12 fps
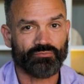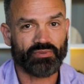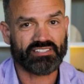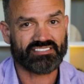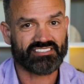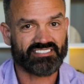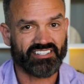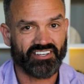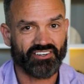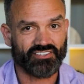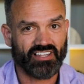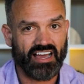business, into
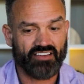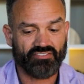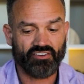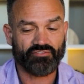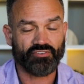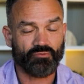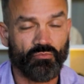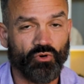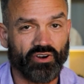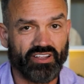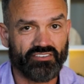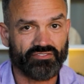your life for
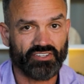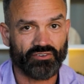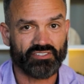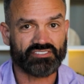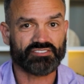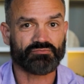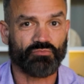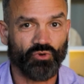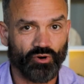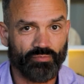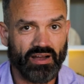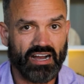more influence,
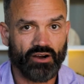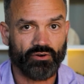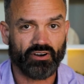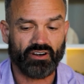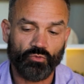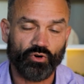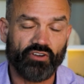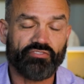more power, more